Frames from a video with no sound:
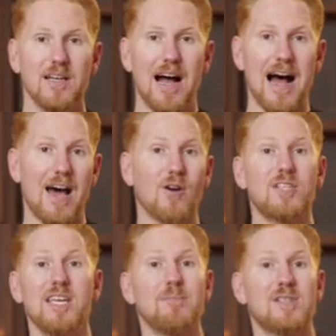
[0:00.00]
on our
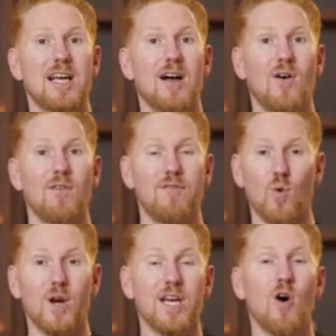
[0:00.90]
team sell
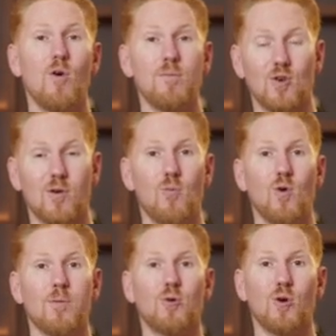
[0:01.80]
40 homes or
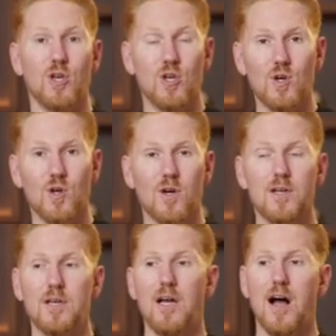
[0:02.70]
more per year.
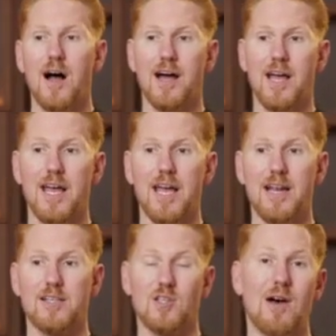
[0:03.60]
And
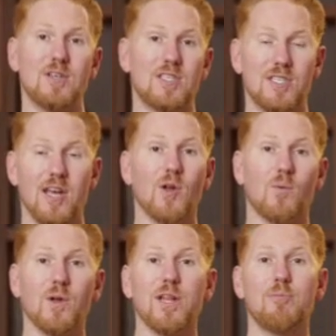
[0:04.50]
it's allowed us to scale a
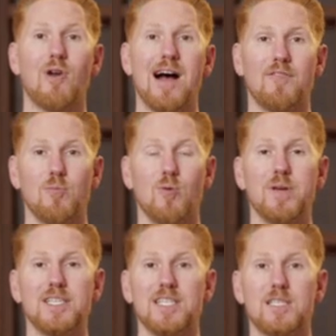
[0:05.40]
really profitable
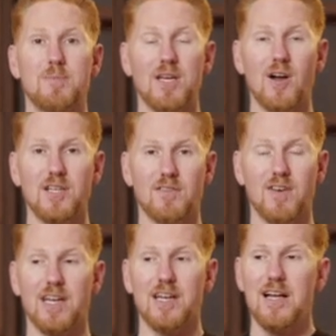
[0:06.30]
business because of it.